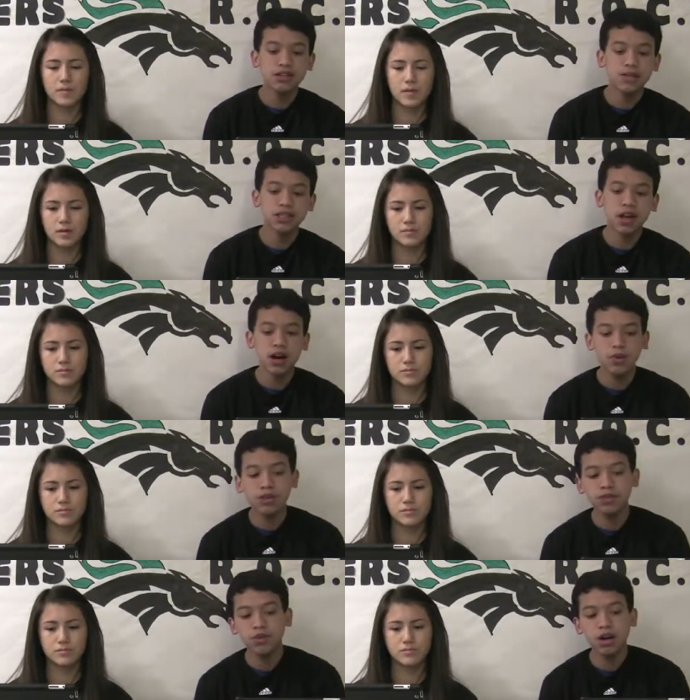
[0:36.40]
Speaker 1: service hours.
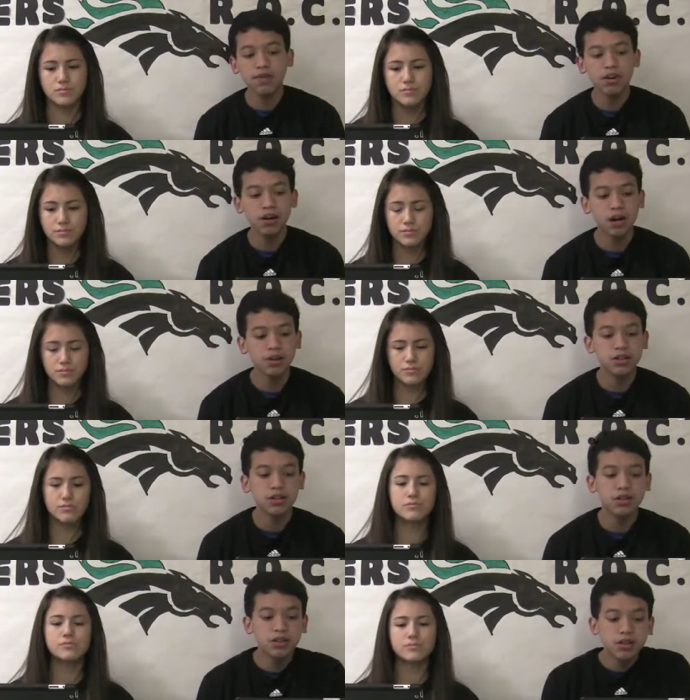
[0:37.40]
For every hour you
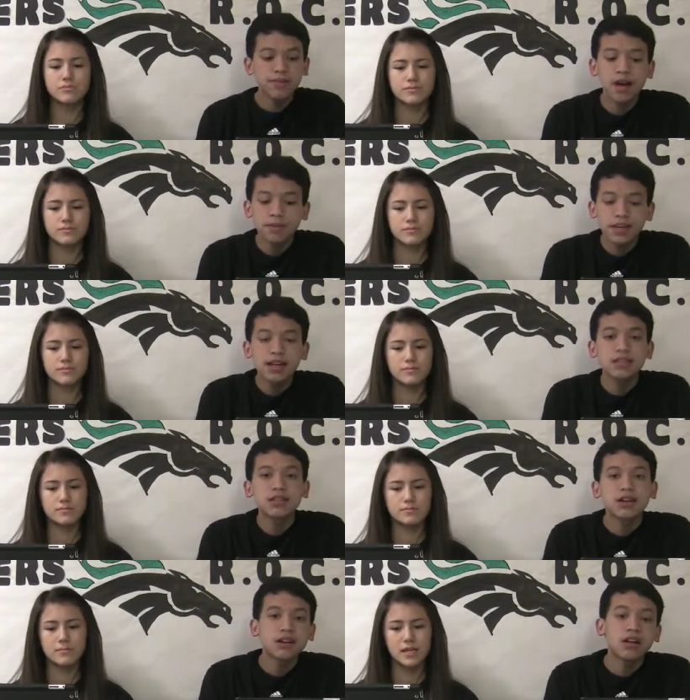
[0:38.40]
do, the family gets
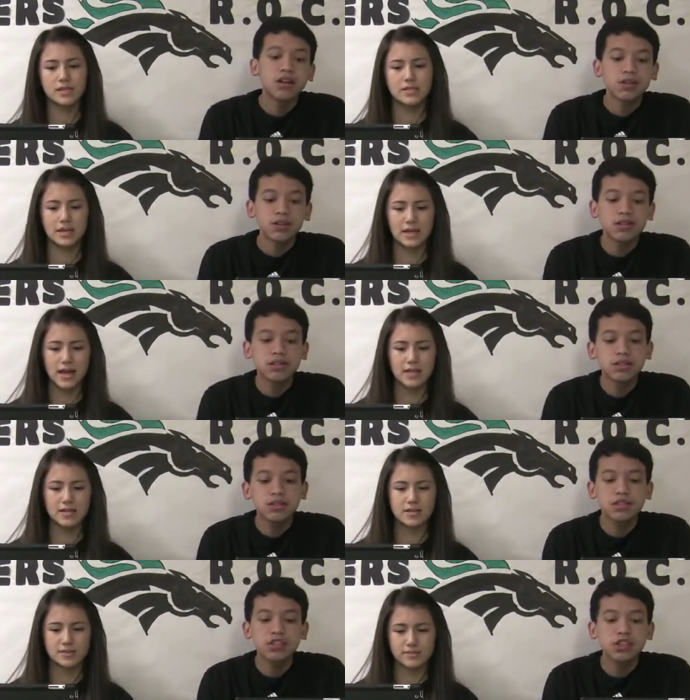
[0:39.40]
$10.
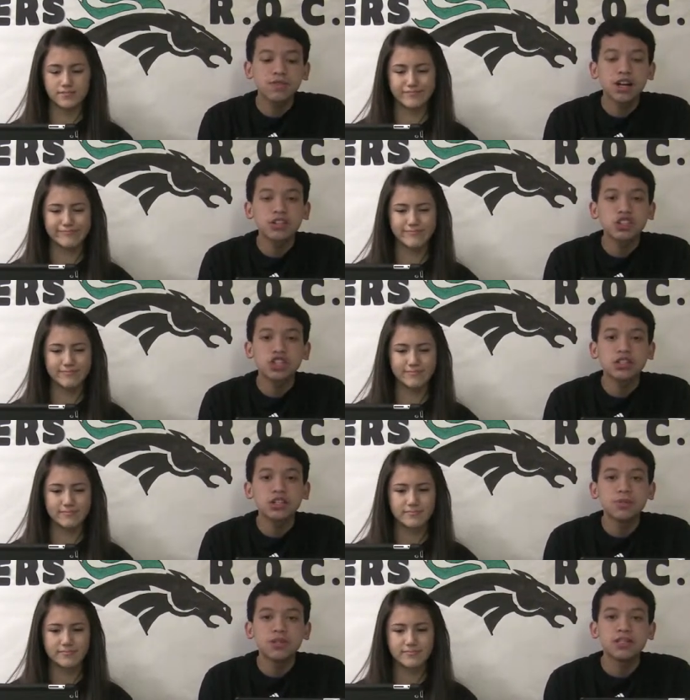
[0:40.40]
$10. Turn bachelors into
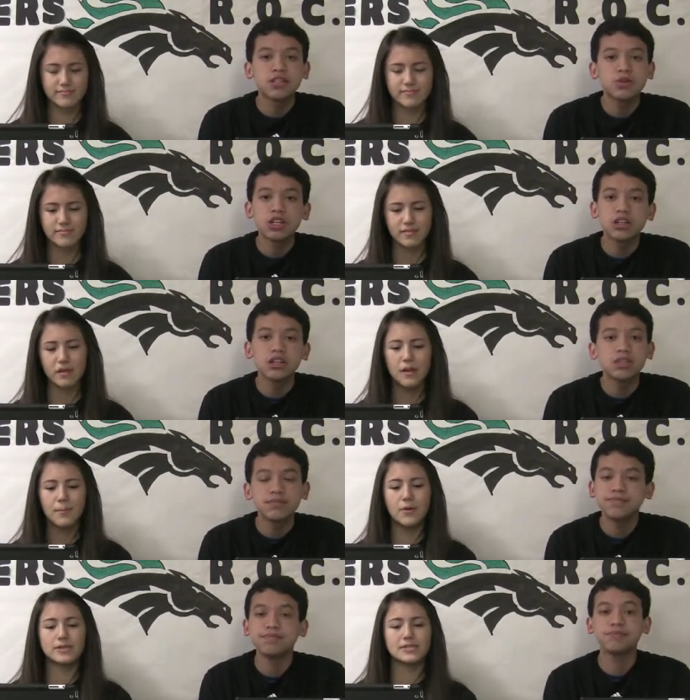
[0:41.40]
Mrs. Queen.
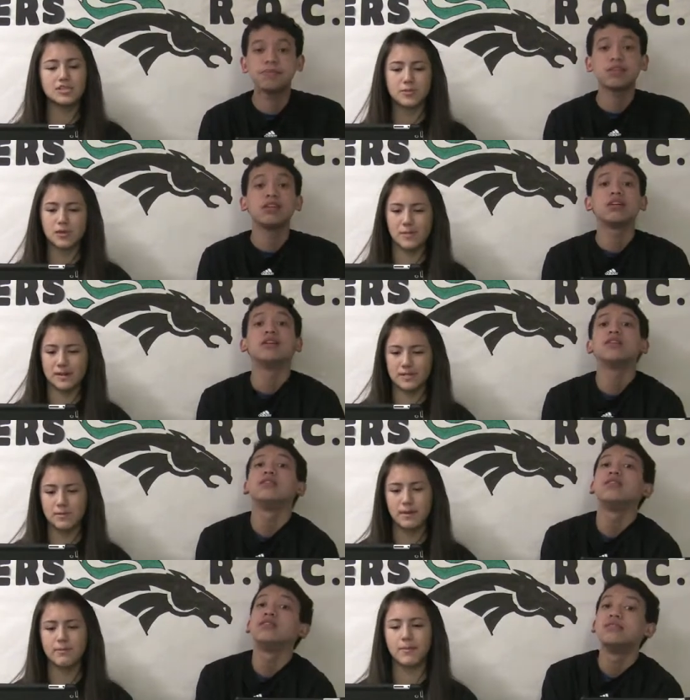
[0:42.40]
Speaker 2: Boys intramural
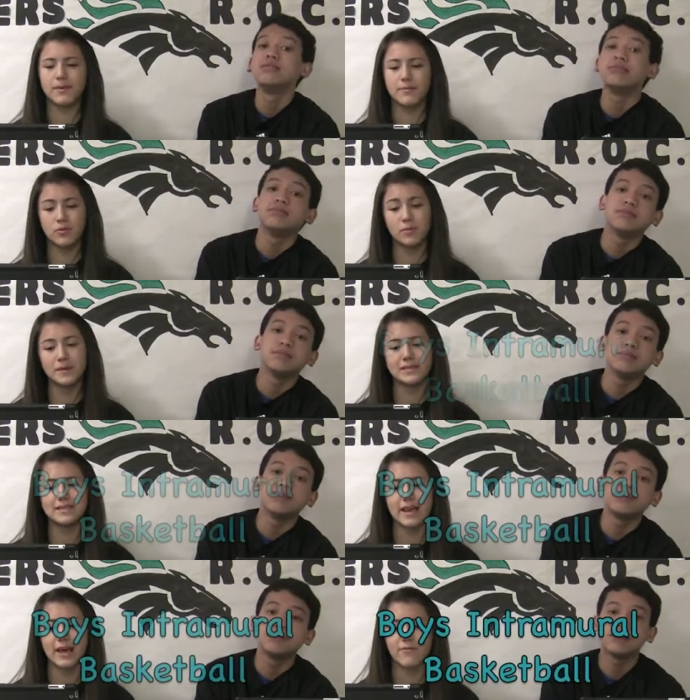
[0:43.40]
basketball will be
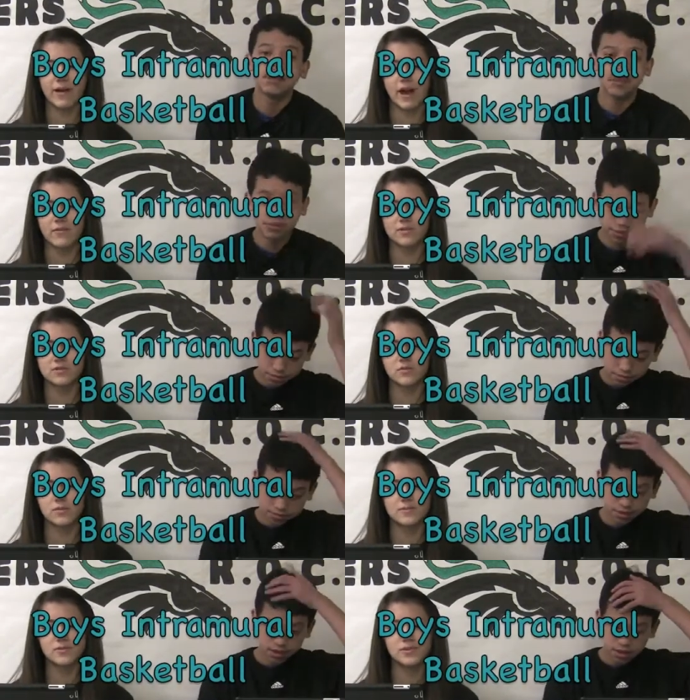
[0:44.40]
today right after school
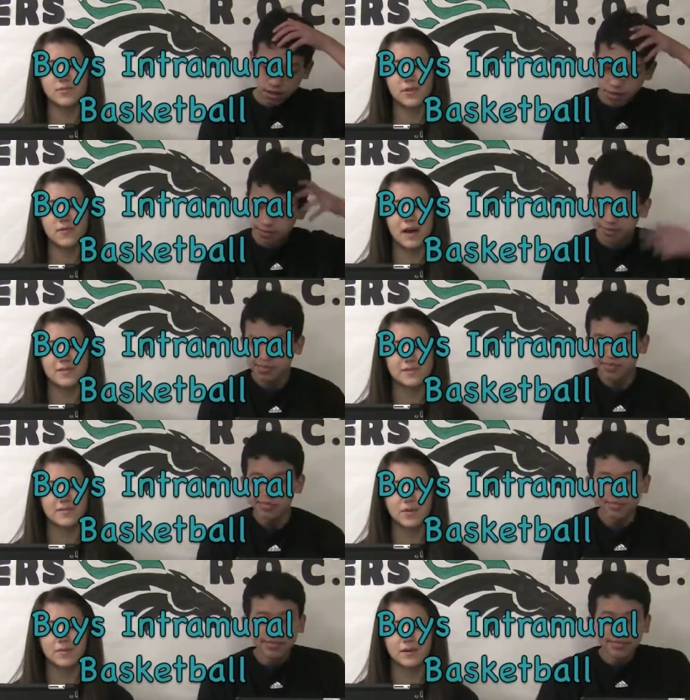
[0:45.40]
from 2.45 to
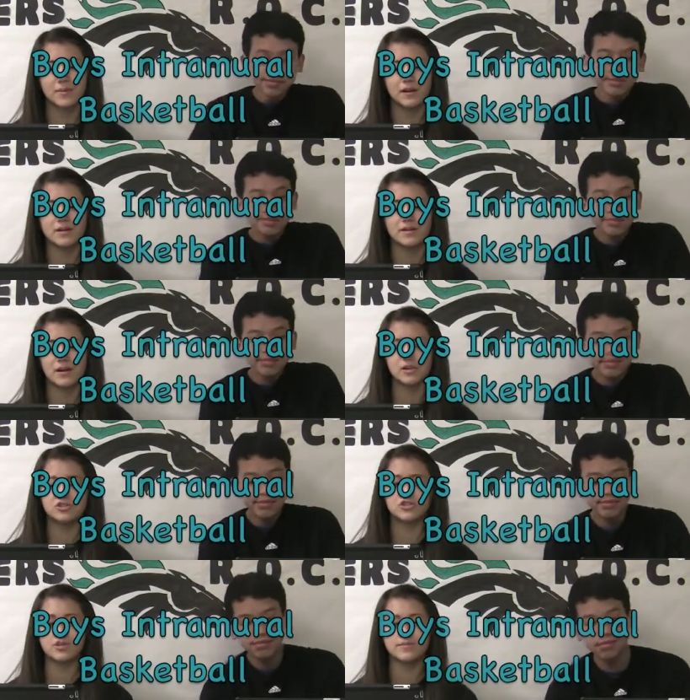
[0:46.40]
4 p.m. in the Lions
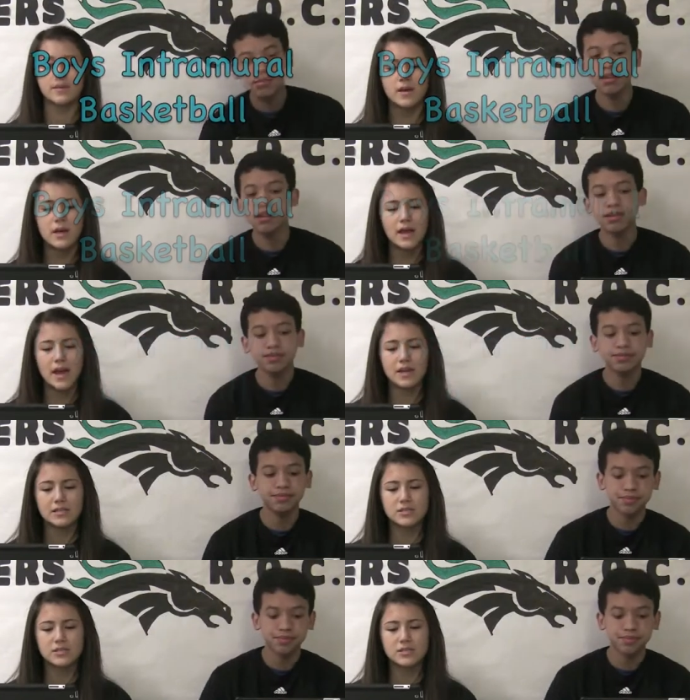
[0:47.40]
Gym. Any